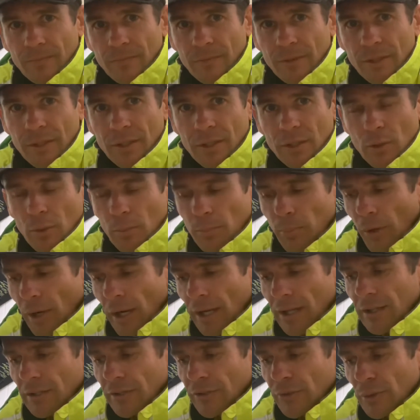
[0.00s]
Yeah, it'll
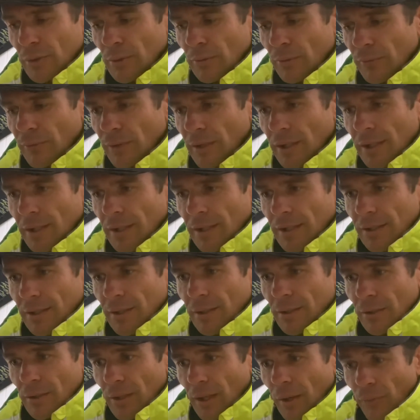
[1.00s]
buy you sort of
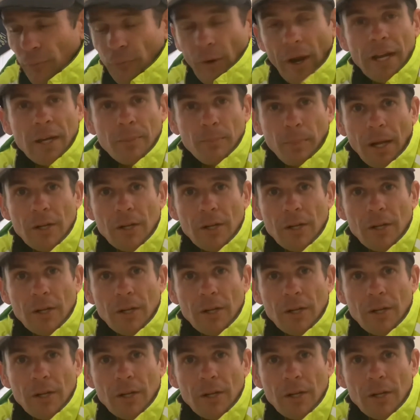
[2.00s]
a fake